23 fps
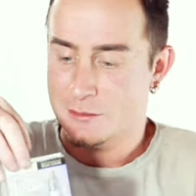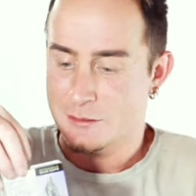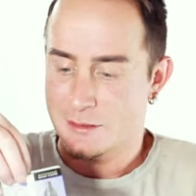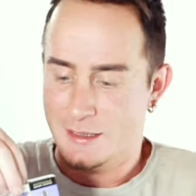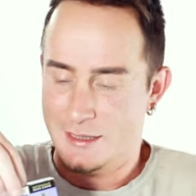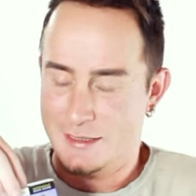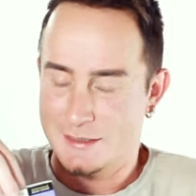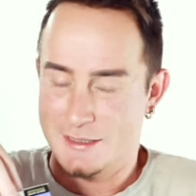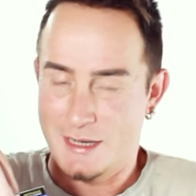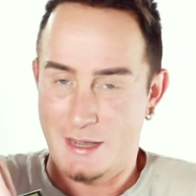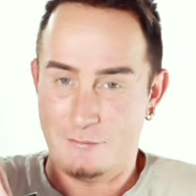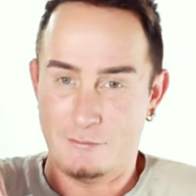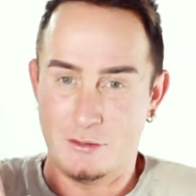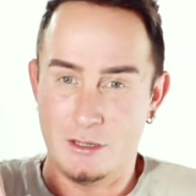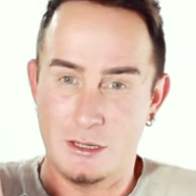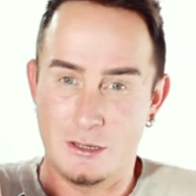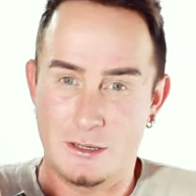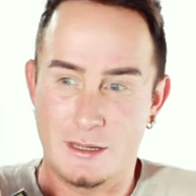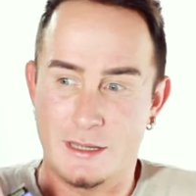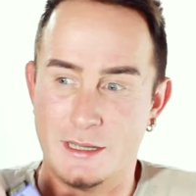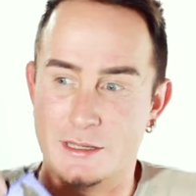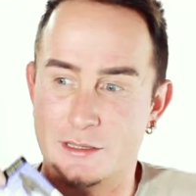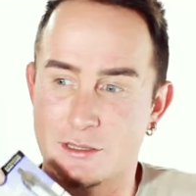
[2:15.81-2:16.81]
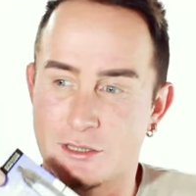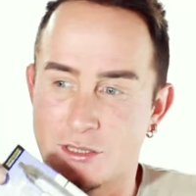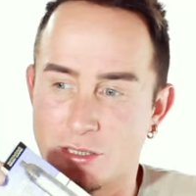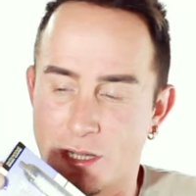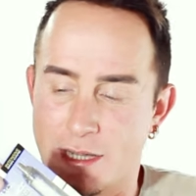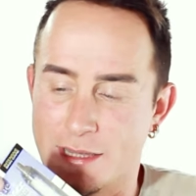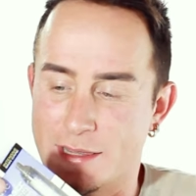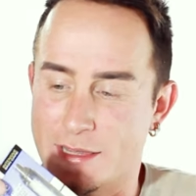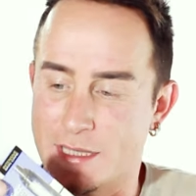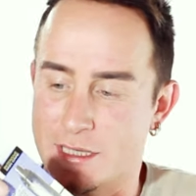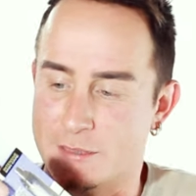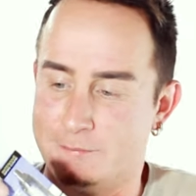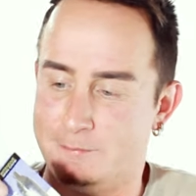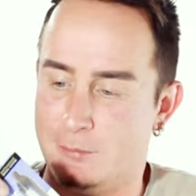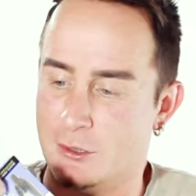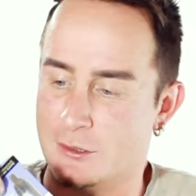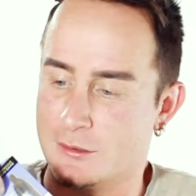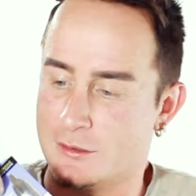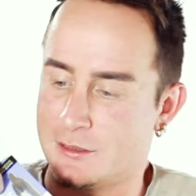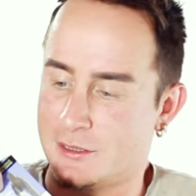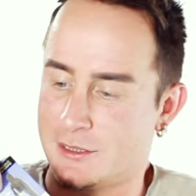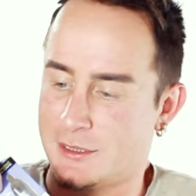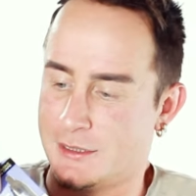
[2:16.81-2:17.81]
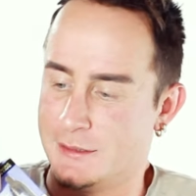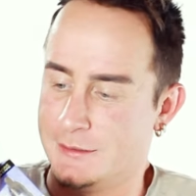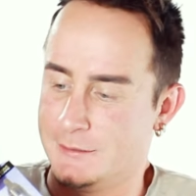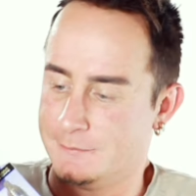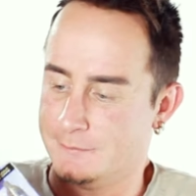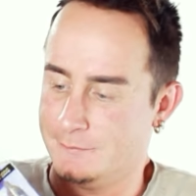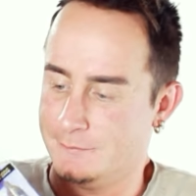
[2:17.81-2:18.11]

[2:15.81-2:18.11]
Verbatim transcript: So let's have a look inside this box.